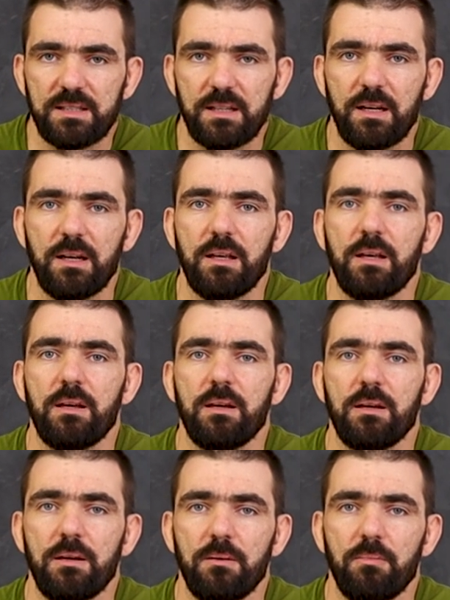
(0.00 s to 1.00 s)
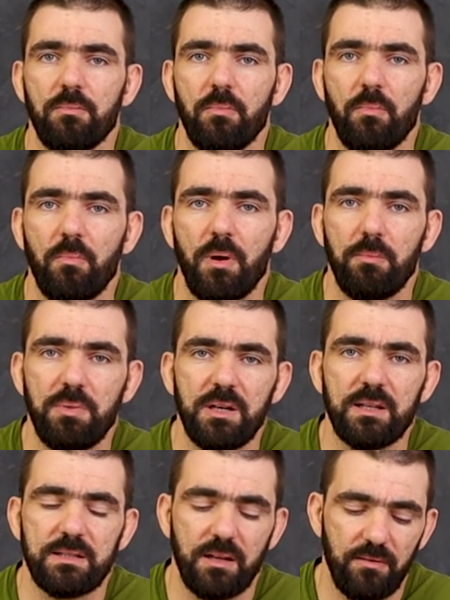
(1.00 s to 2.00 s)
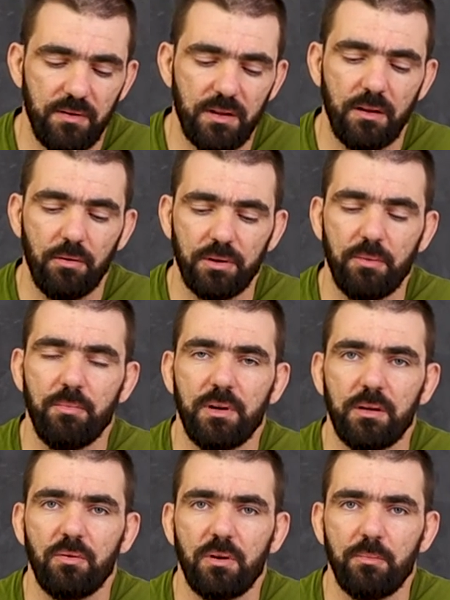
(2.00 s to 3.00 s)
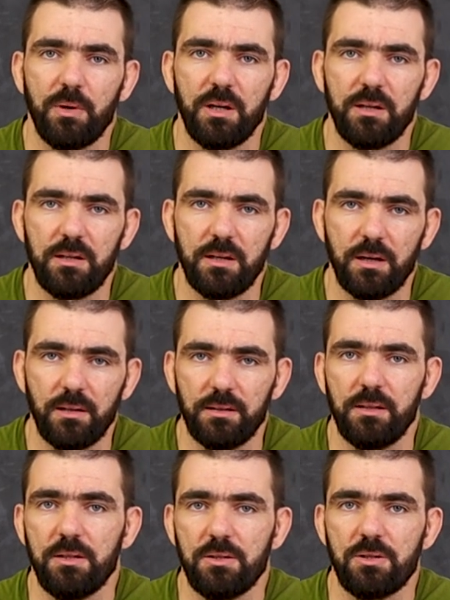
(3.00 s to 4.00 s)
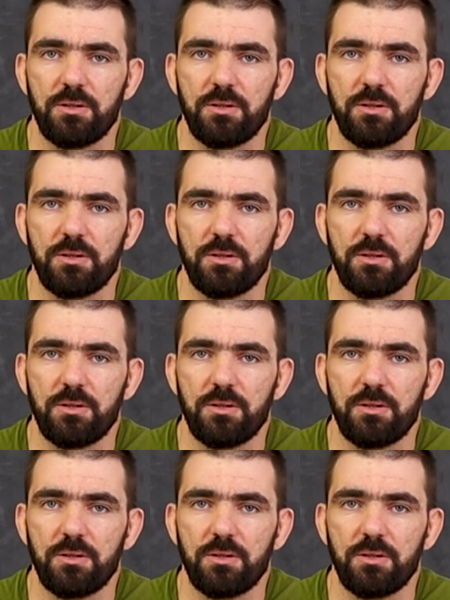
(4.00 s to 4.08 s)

so that is why it's better to serve it at room temperature,